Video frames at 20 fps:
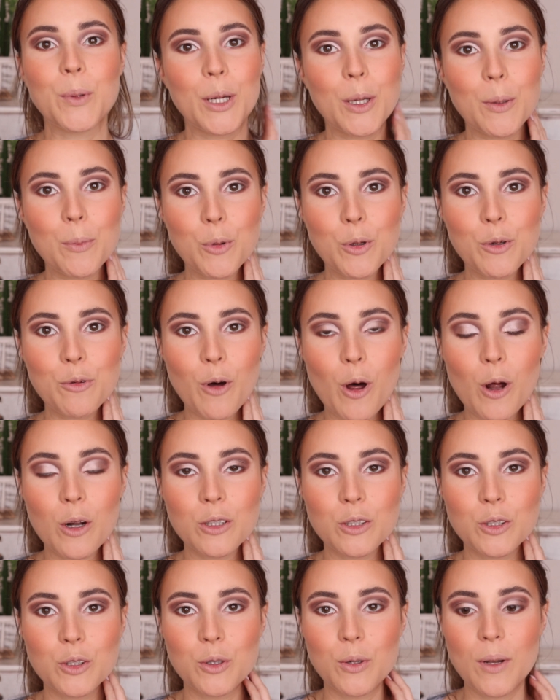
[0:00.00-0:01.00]
can move
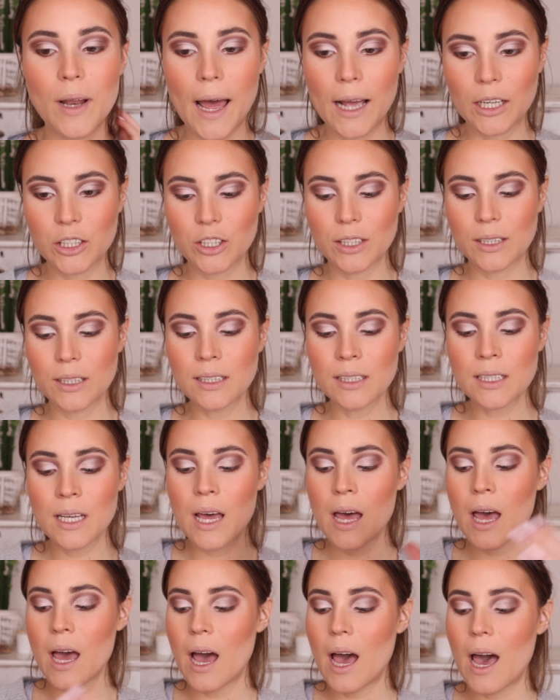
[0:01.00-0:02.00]
on to lashes.
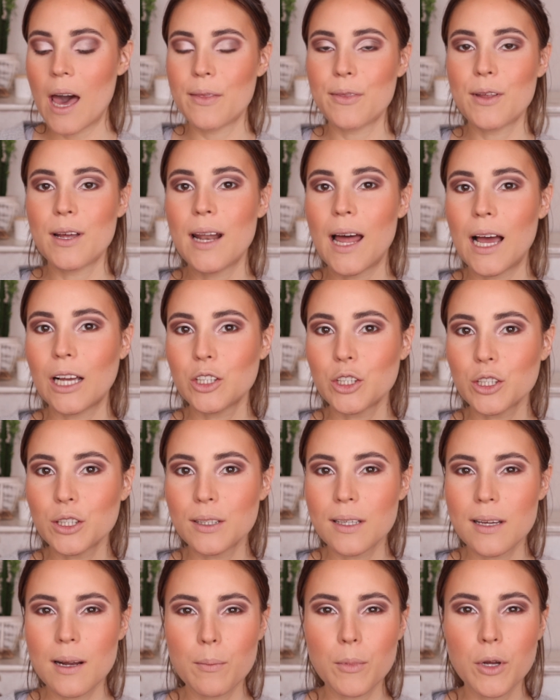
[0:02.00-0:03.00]
And the lashes
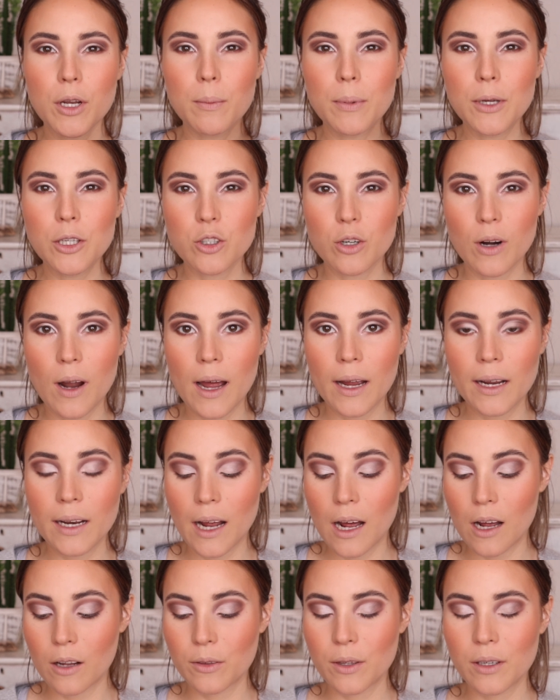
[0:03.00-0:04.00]
that I'm going to be trying
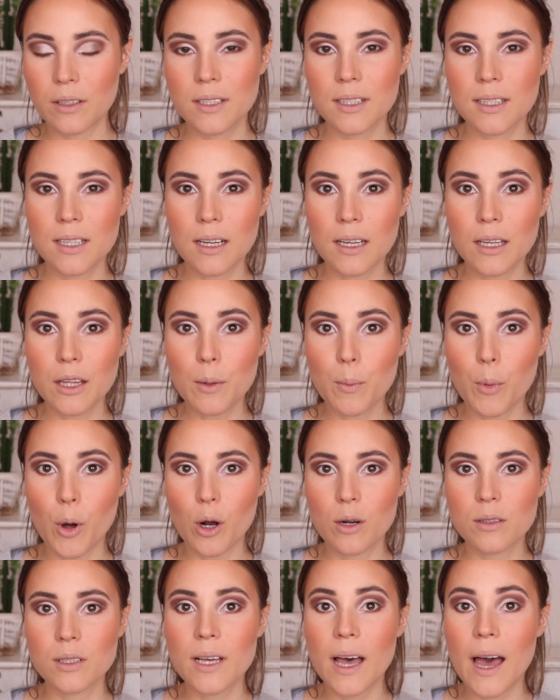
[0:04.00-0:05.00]
out, they're still in the
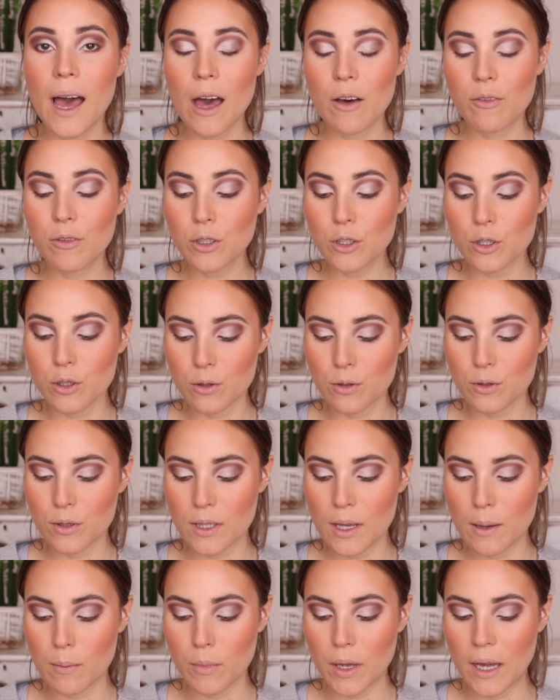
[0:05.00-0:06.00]
box, I haven't used
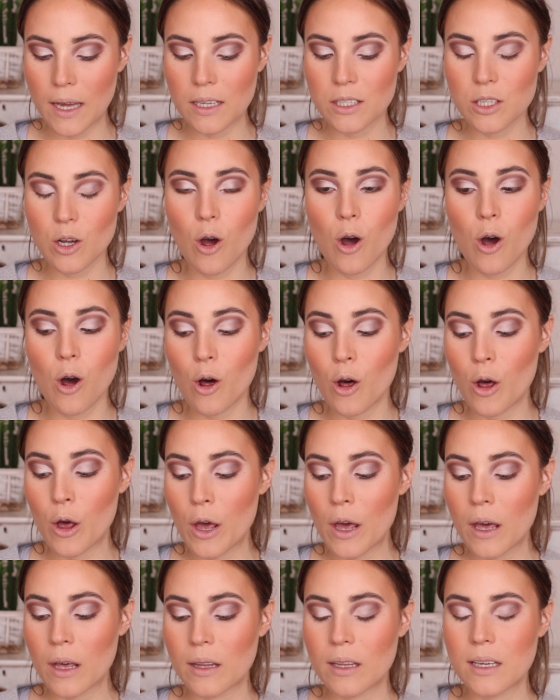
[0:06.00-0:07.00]
them yet, are
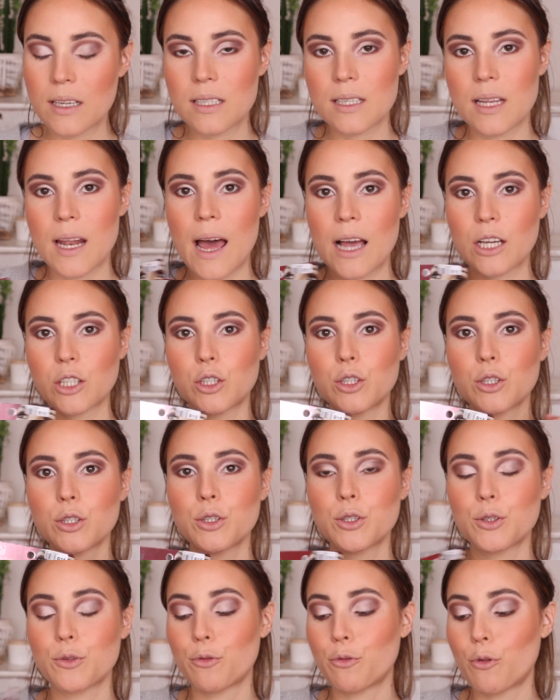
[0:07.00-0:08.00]
these
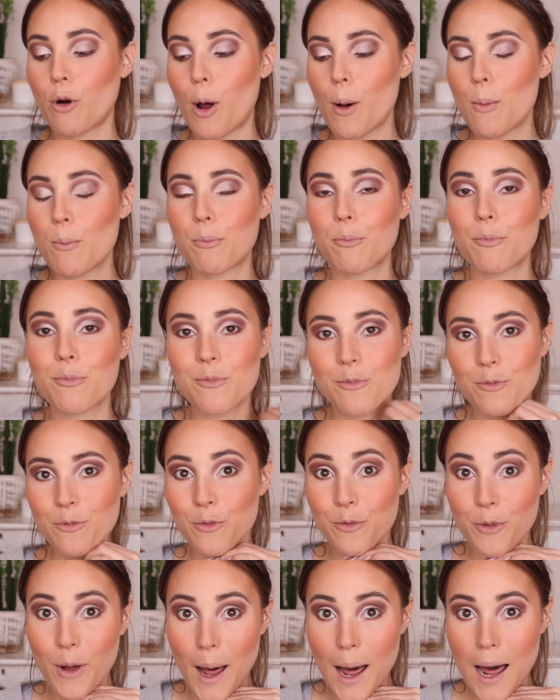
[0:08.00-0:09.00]
lashes from
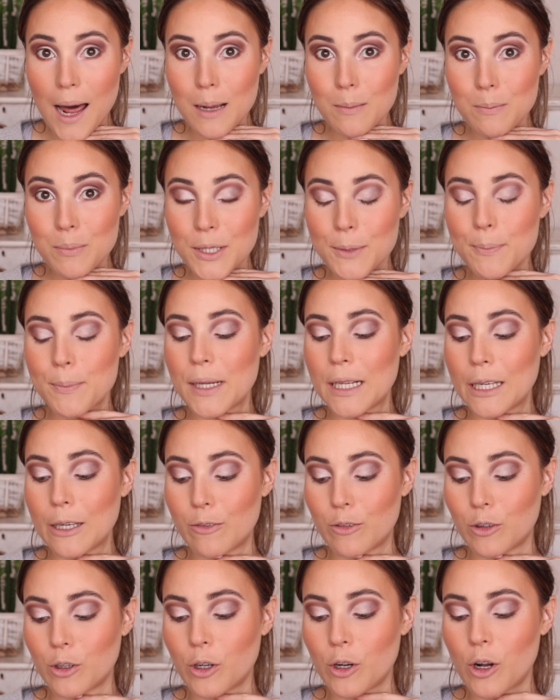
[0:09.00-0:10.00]
Vibes,
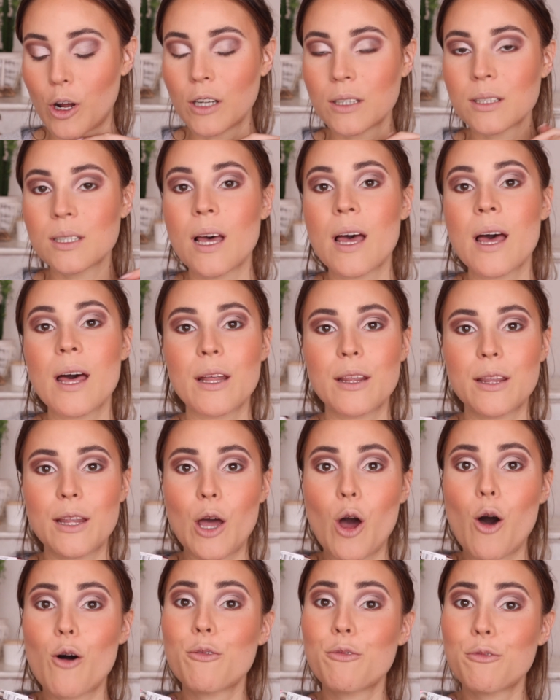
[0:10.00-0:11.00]
believe it or not. They
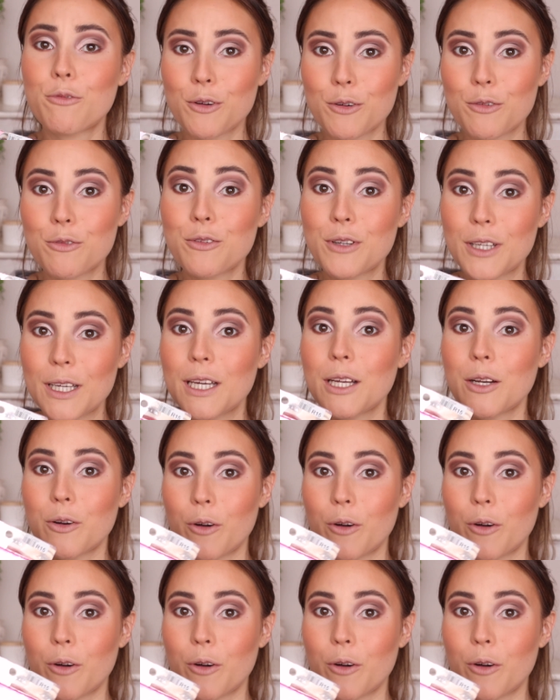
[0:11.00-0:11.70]
are 15